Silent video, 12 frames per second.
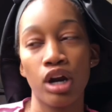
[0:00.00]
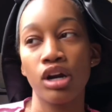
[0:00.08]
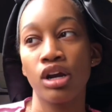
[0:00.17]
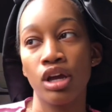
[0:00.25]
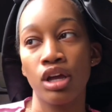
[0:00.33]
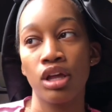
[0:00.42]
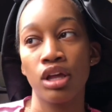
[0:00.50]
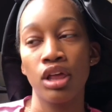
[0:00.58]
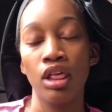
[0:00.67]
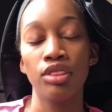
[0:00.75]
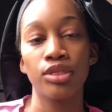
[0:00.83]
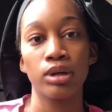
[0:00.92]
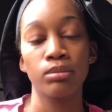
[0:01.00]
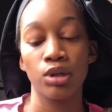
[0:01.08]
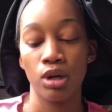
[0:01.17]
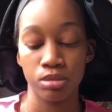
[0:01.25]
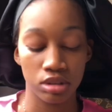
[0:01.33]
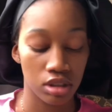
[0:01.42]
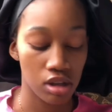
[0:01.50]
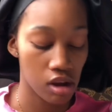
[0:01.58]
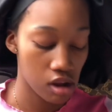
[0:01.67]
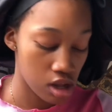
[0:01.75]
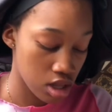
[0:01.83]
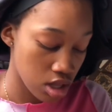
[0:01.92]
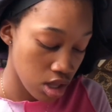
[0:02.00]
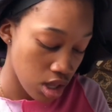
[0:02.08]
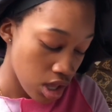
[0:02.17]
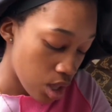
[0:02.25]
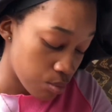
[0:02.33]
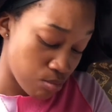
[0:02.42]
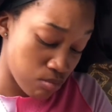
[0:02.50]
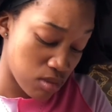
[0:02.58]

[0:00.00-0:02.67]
the whole makeup look.